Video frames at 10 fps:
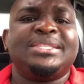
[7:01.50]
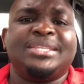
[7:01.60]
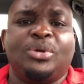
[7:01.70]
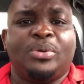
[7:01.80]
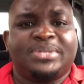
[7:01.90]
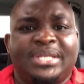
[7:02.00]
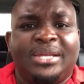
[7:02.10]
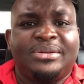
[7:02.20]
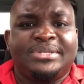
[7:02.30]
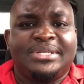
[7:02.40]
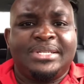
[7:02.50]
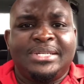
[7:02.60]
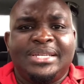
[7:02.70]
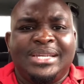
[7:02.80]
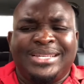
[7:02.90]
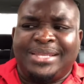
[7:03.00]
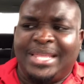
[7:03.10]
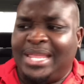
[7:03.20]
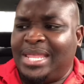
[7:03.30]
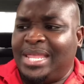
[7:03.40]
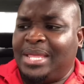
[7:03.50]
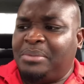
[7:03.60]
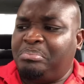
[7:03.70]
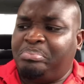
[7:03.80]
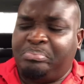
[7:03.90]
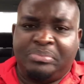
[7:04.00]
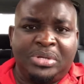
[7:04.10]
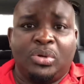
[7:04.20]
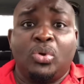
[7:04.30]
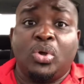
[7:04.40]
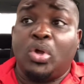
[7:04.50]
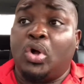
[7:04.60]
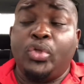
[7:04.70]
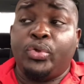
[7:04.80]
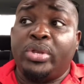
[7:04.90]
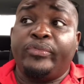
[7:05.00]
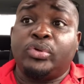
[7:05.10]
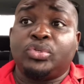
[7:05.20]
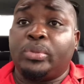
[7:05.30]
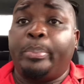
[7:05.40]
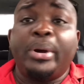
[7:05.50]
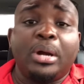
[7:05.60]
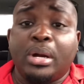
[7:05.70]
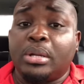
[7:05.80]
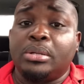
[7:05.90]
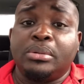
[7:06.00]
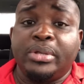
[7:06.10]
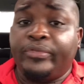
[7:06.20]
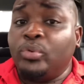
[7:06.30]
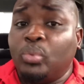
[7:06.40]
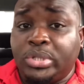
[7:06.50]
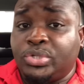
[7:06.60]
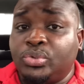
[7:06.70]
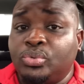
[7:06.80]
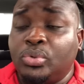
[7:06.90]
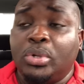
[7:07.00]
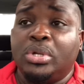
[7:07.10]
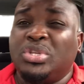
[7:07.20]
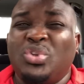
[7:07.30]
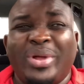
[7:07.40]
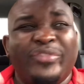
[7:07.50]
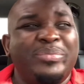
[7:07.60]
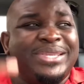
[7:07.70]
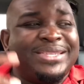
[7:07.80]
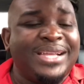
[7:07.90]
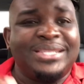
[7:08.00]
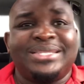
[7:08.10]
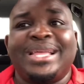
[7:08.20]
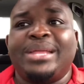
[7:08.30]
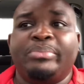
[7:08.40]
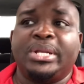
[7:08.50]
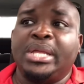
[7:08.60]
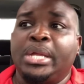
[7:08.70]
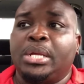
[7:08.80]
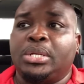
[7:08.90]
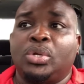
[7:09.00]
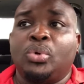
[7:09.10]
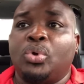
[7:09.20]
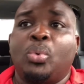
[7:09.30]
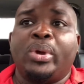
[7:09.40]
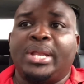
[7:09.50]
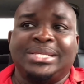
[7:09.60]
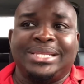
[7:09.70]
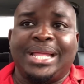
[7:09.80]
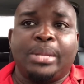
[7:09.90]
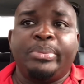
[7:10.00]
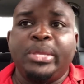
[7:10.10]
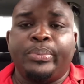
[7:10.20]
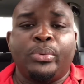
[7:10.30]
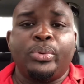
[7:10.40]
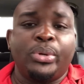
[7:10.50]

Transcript: to go upstairs, and or you can even go to the park if you want to. You don't have to be stuck inside, but don't go where there's a lot of people.